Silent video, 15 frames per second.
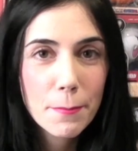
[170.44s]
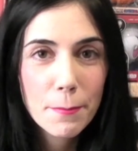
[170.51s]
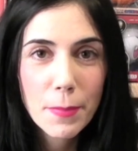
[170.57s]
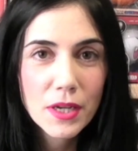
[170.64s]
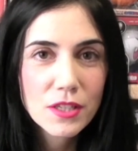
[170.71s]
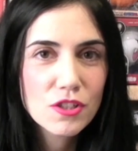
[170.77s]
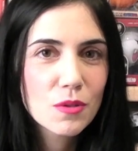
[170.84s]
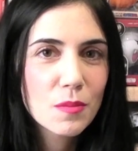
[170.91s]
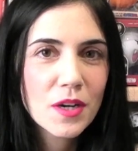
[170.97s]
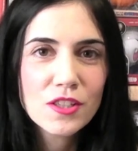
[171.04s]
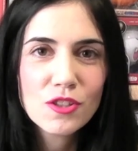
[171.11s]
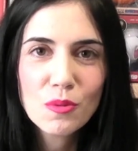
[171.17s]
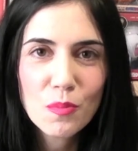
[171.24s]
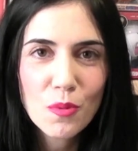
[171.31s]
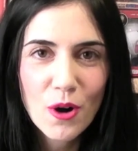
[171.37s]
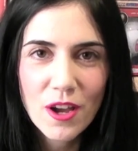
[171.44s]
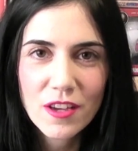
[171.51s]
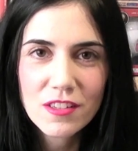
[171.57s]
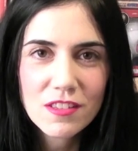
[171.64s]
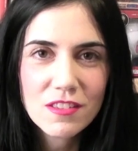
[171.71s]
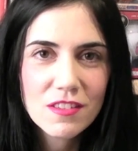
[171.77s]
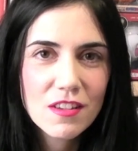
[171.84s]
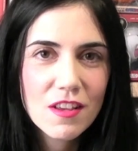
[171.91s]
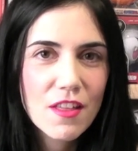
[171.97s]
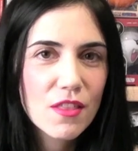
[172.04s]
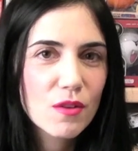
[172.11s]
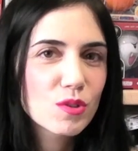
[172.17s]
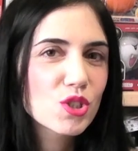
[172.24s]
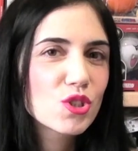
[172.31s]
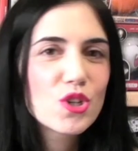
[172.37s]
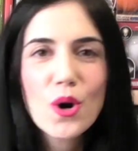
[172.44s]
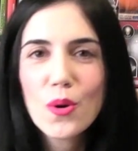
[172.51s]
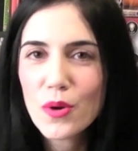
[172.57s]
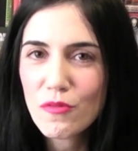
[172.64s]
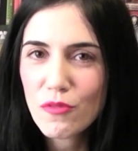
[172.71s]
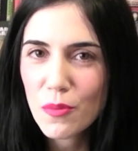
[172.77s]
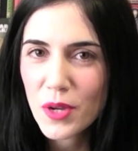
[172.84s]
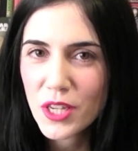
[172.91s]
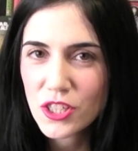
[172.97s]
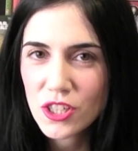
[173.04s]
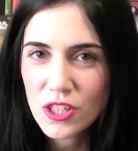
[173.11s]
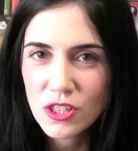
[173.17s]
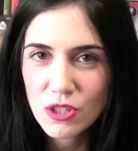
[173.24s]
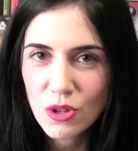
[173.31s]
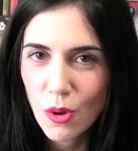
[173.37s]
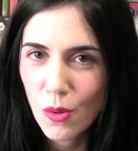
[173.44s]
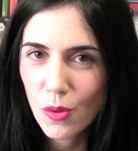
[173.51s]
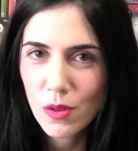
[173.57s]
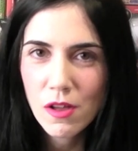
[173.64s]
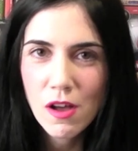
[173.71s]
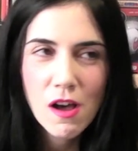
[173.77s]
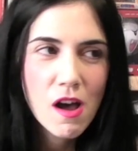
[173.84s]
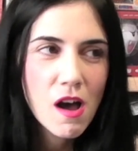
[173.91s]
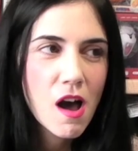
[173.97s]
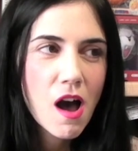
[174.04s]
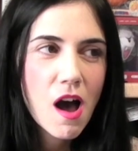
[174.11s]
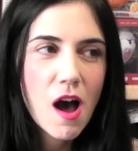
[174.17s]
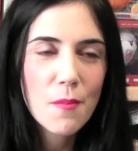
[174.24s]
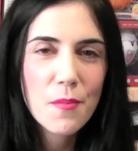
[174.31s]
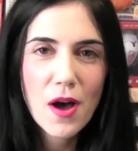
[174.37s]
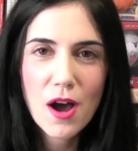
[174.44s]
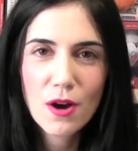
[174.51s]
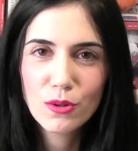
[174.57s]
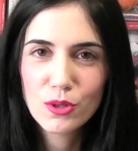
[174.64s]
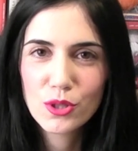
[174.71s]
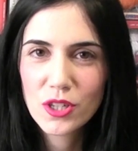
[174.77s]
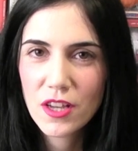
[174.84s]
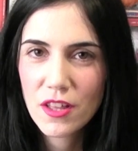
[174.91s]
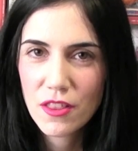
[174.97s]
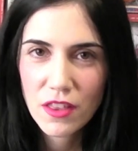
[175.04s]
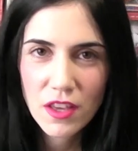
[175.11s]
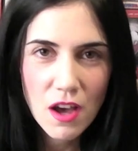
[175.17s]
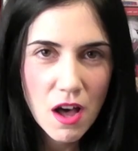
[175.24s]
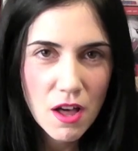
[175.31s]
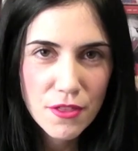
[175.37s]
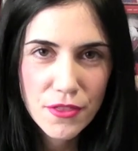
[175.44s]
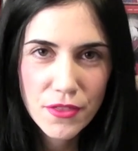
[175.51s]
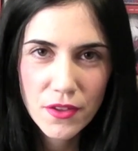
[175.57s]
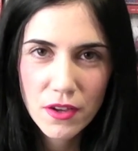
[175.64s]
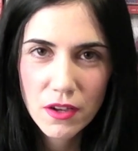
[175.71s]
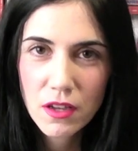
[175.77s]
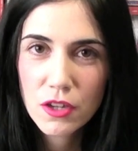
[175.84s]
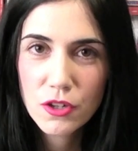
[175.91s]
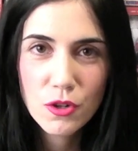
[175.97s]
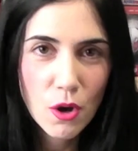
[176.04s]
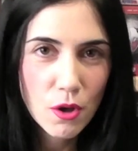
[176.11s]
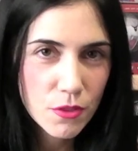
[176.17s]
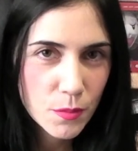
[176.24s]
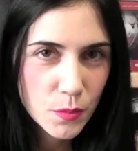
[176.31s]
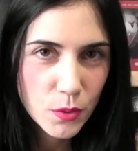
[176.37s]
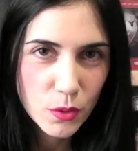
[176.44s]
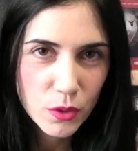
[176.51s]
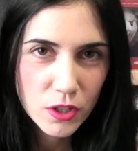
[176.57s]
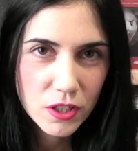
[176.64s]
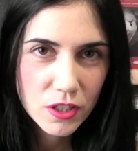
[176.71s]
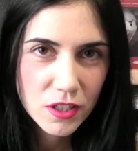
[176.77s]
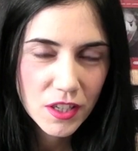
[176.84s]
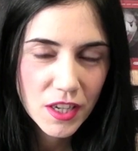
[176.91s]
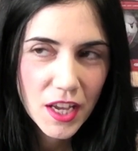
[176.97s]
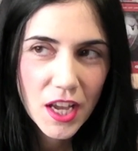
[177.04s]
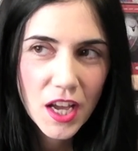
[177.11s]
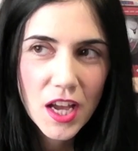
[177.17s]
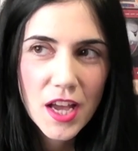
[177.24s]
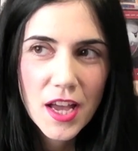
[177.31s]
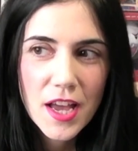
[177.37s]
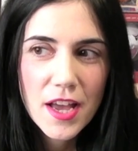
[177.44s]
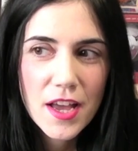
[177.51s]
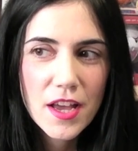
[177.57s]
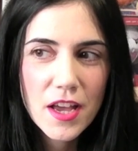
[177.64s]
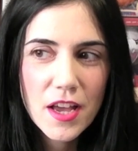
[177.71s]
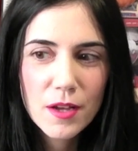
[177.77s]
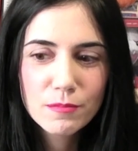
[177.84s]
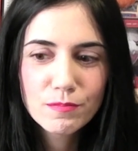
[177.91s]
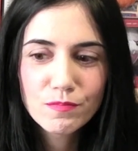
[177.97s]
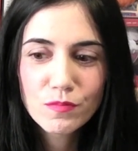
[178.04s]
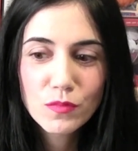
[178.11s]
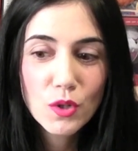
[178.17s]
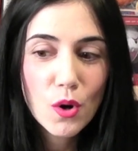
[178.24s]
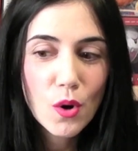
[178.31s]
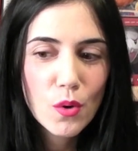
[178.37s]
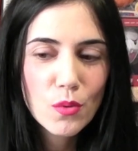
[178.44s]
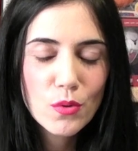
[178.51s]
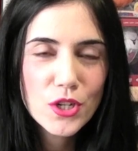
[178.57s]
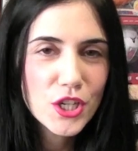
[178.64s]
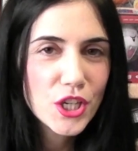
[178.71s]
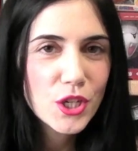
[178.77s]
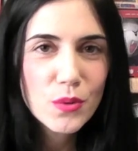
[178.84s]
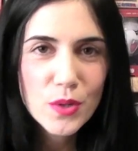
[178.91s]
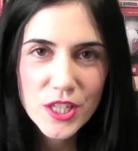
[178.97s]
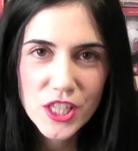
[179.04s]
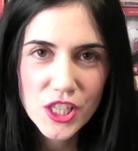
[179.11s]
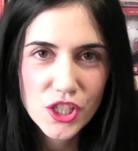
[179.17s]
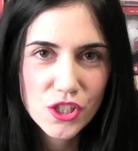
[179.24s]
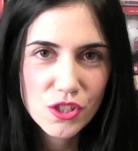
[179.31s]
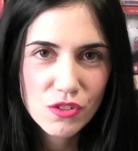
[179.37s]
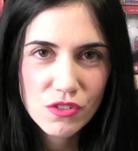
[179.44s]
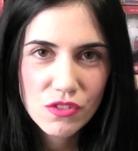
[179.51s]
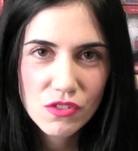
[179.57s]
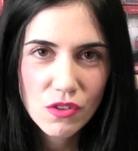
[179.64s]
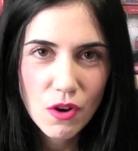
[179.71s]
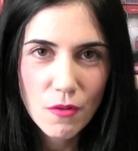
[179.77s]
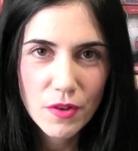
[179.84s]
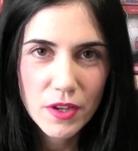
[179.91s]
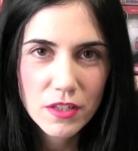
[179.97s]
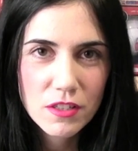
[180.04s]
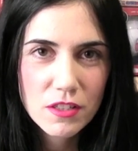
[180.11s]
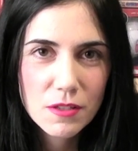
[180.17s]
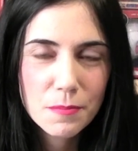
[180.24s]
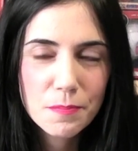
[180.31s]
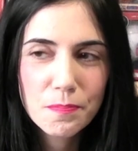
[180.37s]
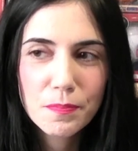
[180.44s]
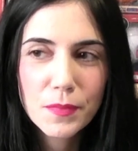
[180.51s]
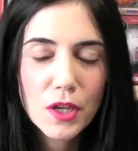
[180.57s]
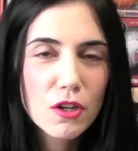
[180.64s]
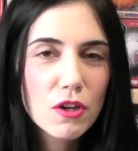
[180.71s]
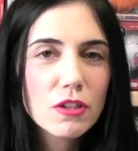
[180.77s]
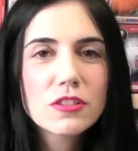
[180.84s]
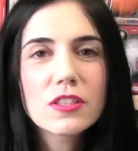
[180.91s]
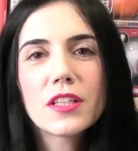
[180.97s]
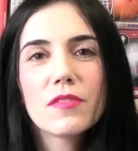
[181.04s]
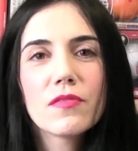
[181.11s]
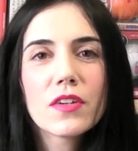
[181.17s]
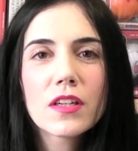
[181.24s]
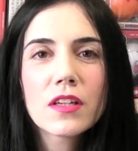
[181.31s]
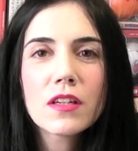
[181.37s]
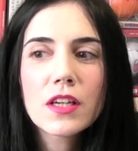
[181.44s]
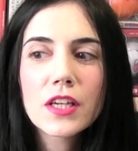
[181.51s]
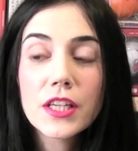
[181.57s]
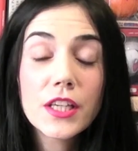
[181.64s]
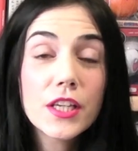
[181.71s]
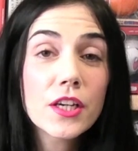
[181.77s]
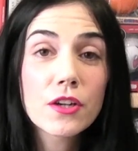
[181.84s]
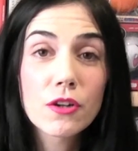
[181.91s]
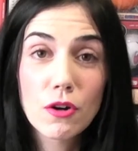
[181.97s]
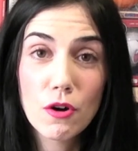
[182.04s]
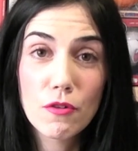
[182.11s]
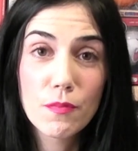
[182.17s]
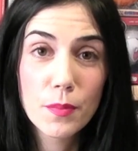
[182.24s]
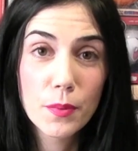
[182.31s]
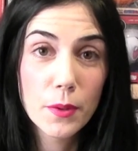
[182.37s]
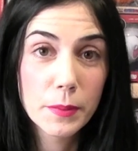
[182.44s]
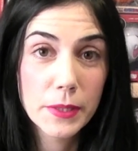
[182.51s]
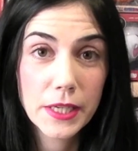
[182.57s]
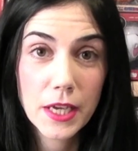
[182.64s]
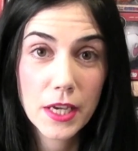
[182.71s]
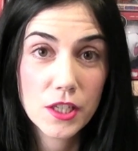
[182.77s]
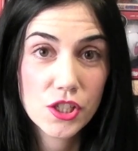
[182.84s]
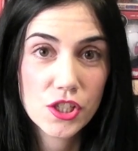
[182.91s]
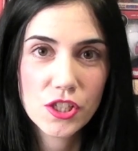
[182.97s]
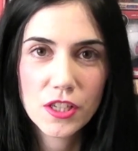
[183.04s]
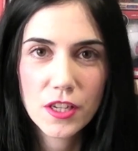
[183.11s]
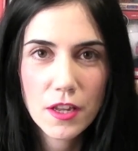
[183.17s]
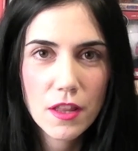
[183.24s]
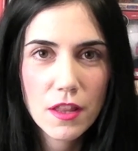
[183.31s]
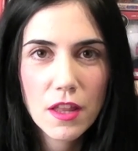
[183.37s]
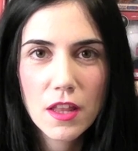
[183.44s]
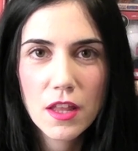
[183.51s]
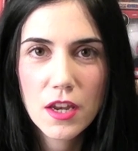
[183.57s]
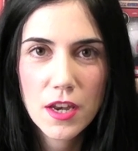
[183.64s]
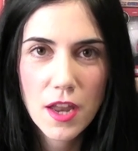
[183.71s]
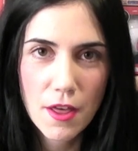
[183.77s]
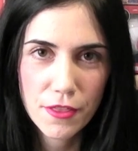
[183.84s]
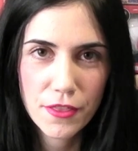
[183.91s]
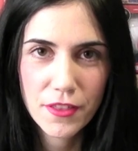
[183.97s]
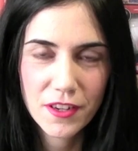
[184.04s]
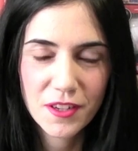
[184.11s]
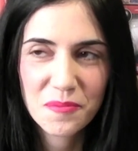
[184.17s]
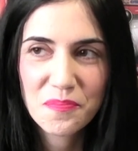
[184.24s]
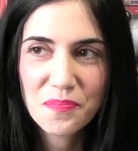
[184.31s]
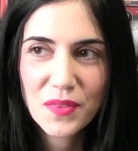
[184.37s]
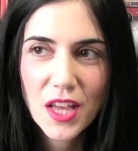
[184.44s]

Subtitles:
but to my surprise there was no information at all about the author nor the book, no new editions of it, not even a year of publication, nothing.